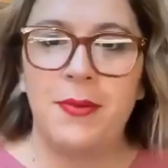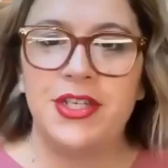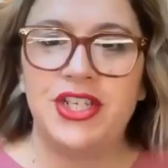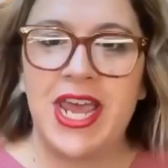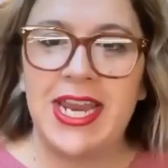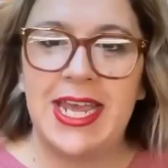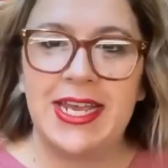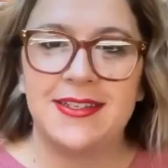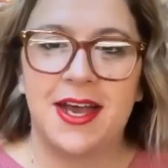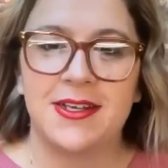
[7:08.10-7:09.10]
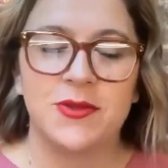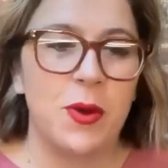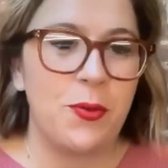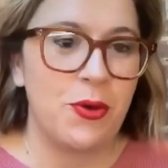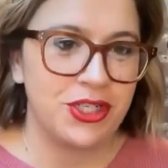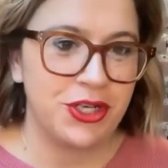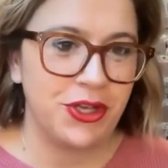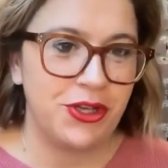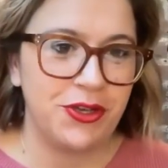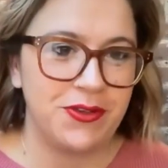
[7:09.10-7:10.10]
Janie has asked, what brush are
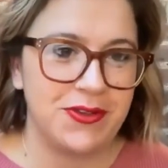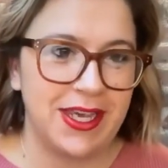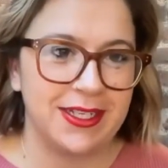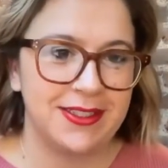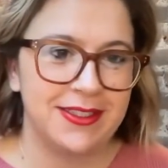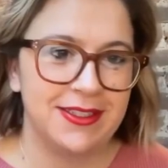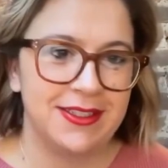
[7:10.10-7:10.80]
you using?